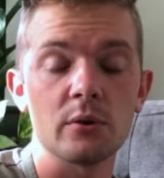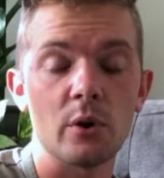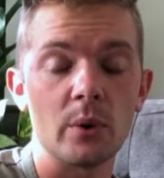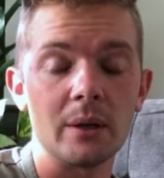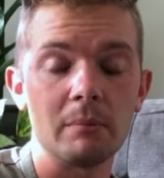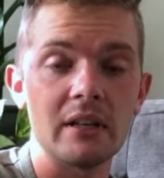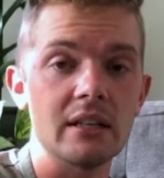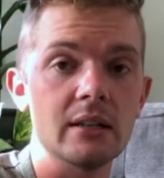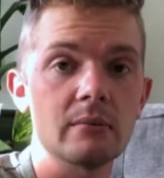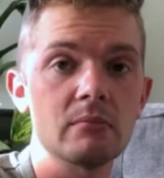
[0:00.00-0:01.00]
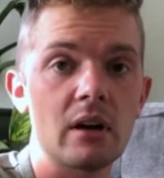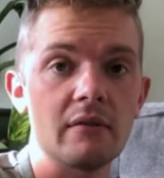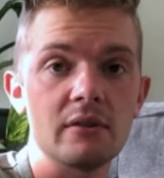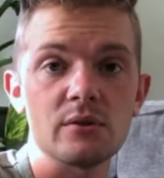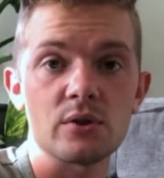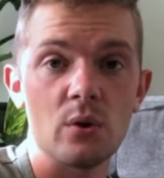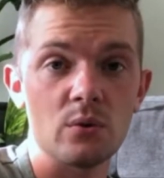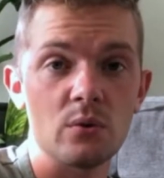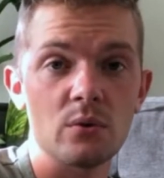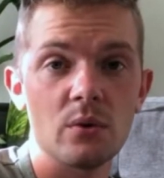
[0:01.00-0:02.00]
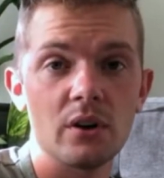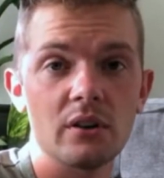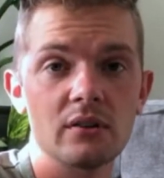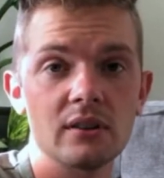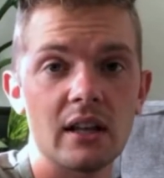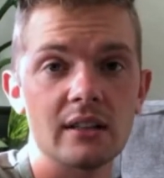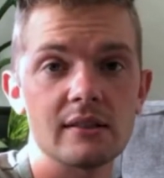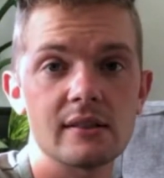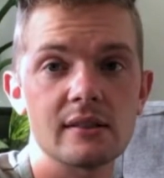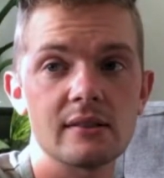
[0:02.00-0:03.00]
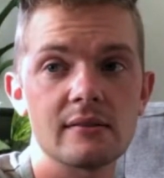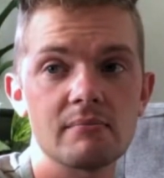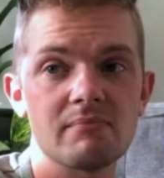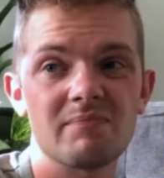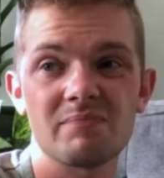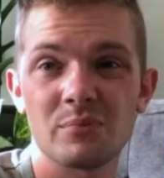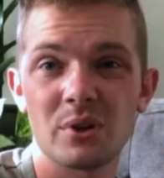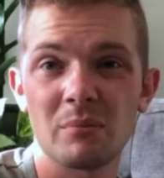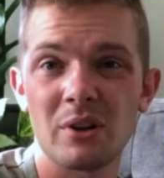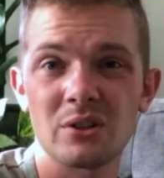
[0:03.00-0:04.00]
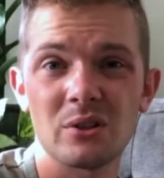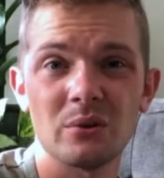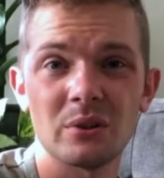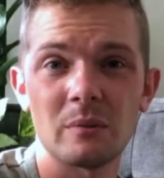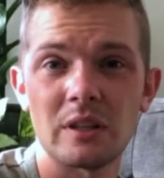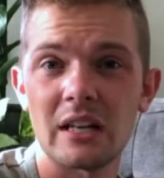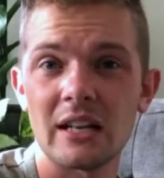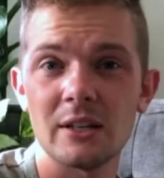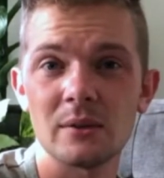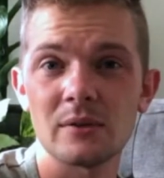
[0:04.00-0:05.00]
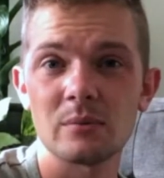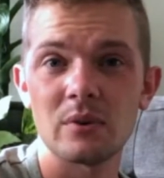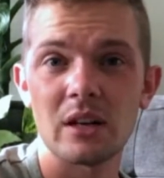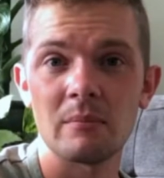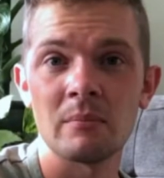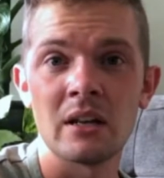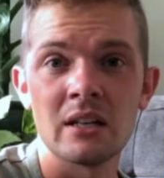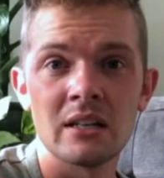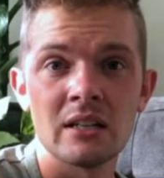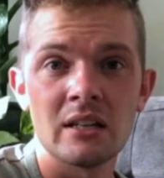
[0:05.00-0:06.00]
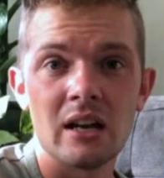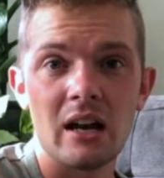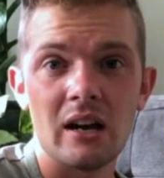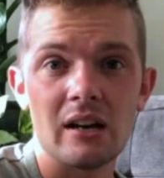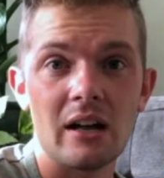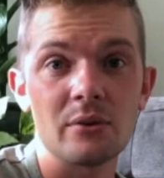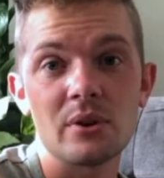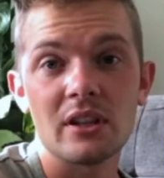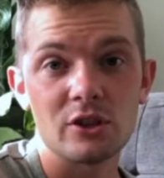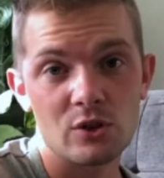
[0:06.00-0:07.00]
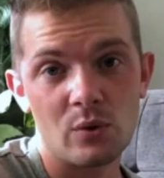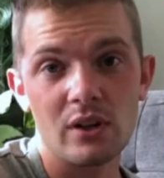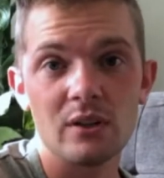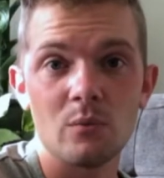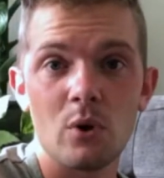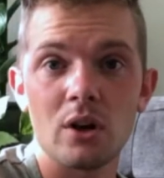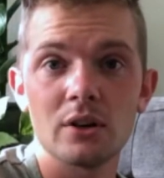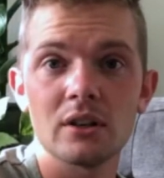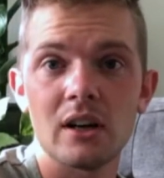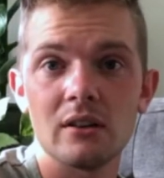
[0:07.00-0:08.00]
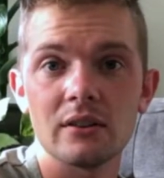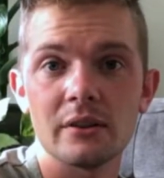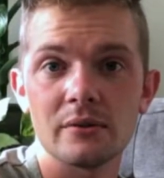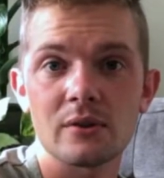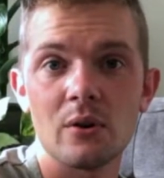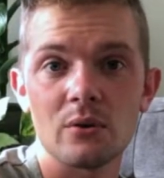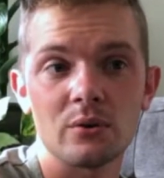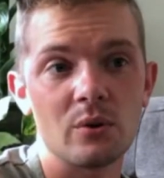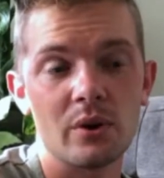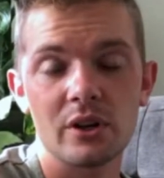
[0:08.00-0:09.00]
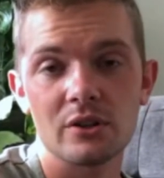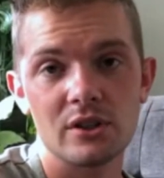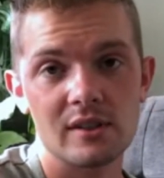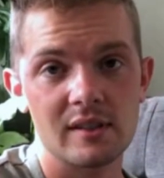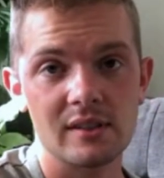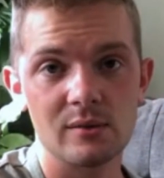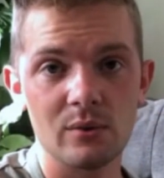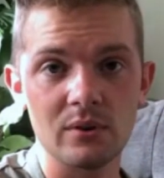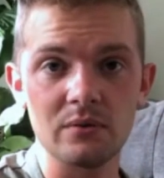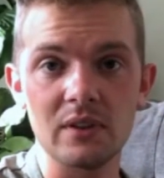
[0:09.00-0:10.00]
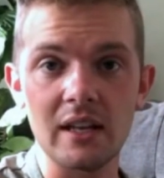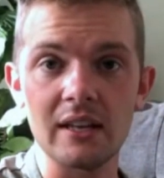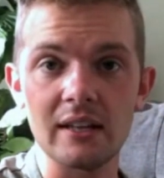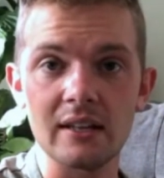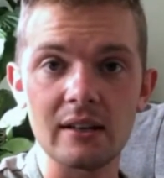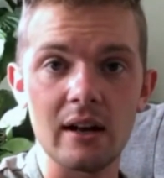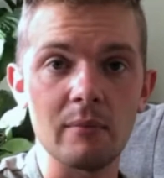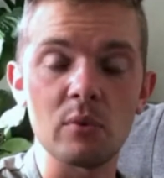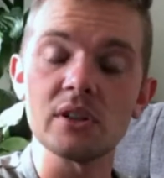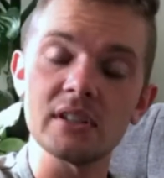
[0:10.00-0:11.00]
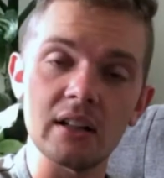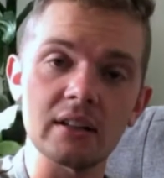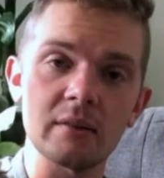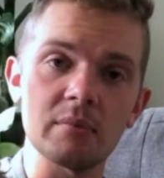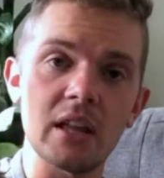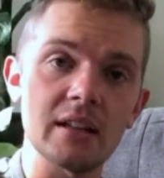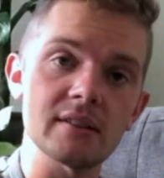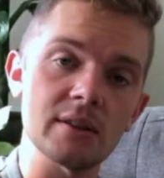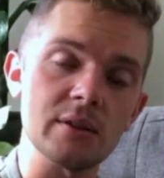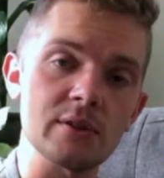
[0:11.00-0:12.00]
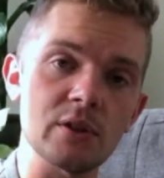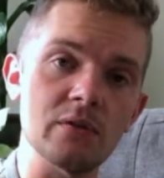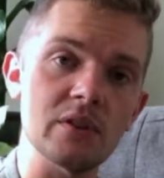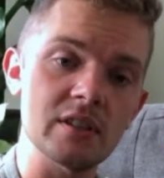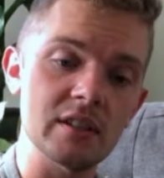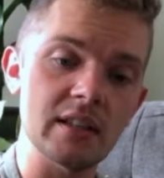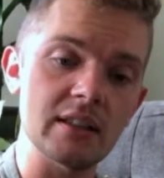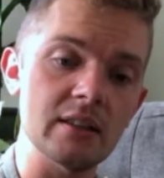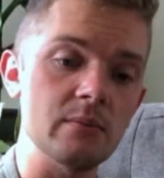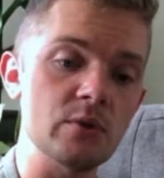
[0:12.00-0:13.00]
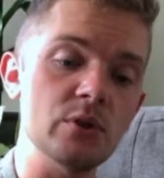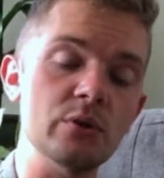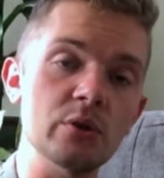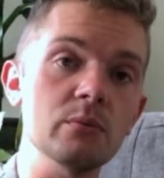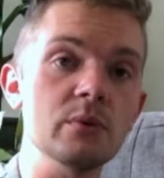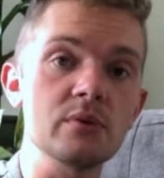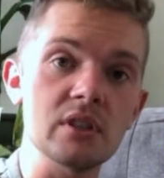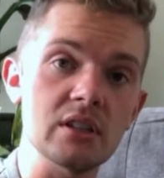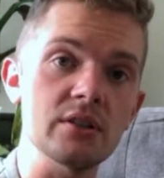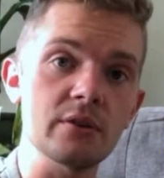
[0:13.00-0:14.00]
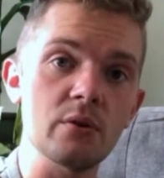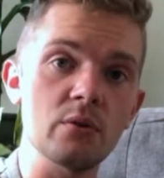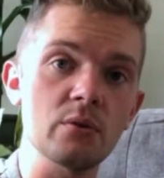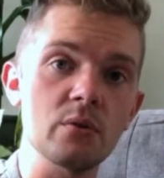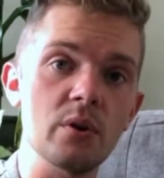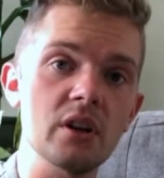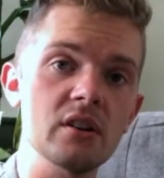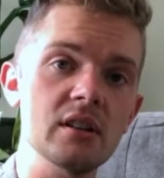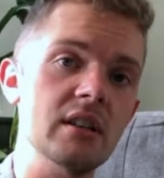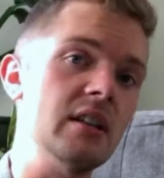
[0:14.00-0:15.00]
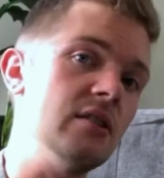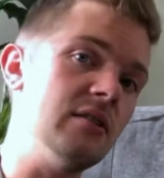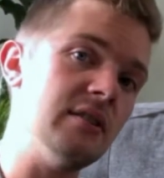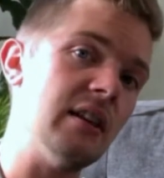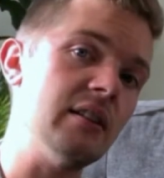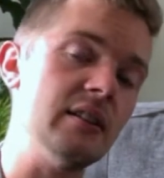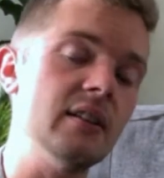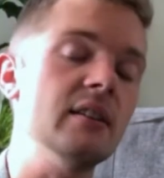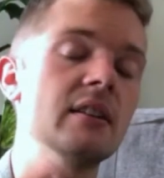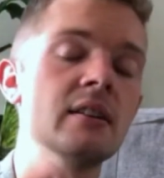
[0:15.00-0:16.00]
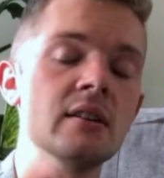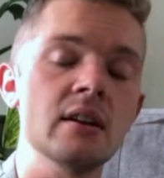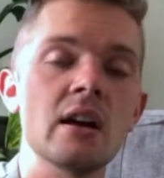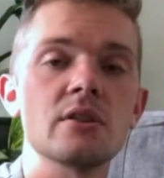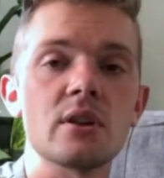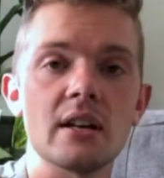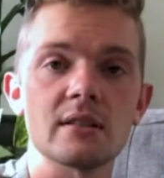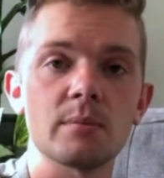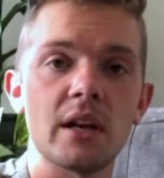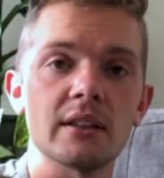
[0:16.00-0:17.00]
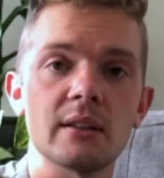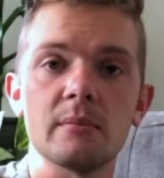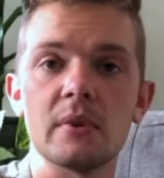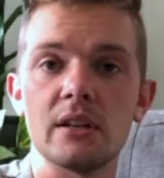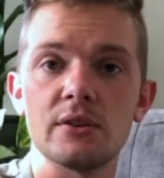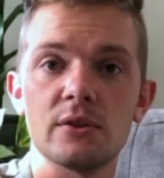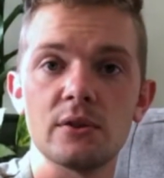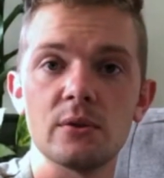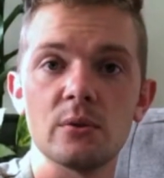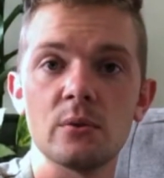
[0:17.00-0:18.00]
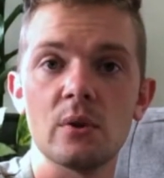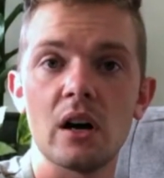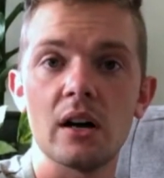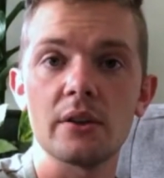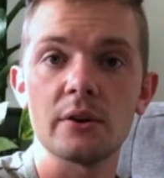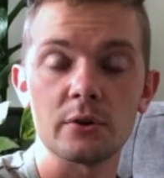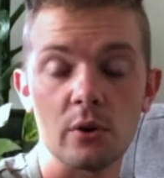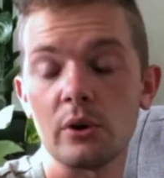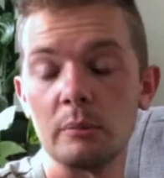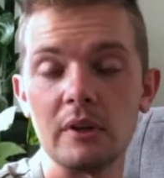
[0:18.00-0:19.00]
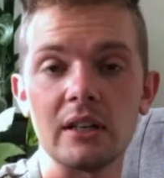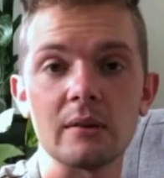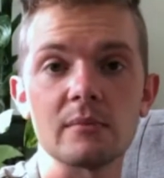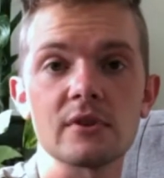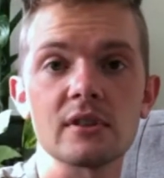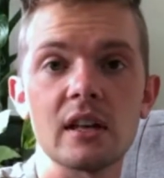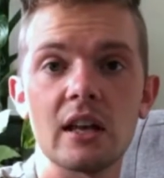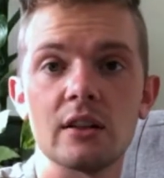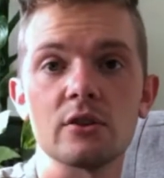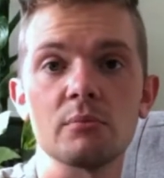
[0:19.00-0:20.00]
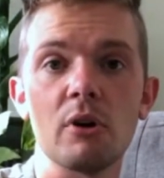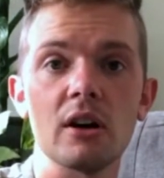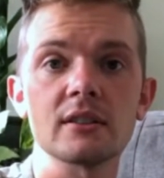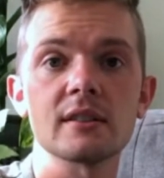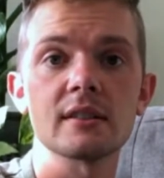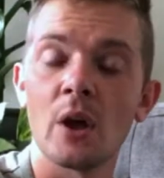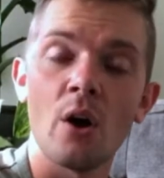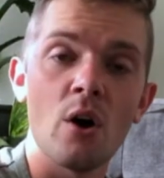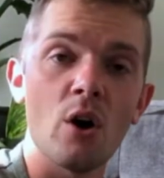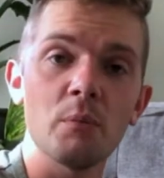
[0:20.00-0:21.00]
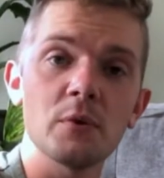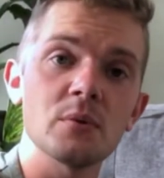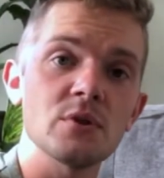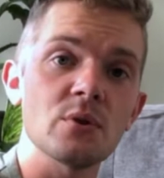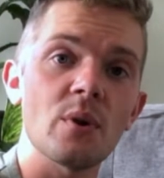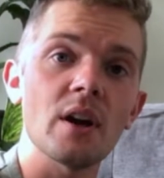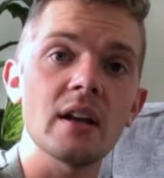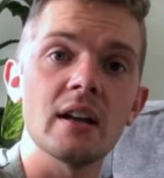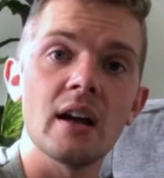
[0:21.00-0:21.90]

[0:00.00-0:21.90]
growing medium. I've used coco coir. That's pretty much the only one that I use when I'm, other than soil and water, I'll use coco coir just to sort of lay more delicate plants on the surface and let them shoot their roots into the coco coir, and then just delicately transplant them into their growing mediums and their pots. Hope you enjoy.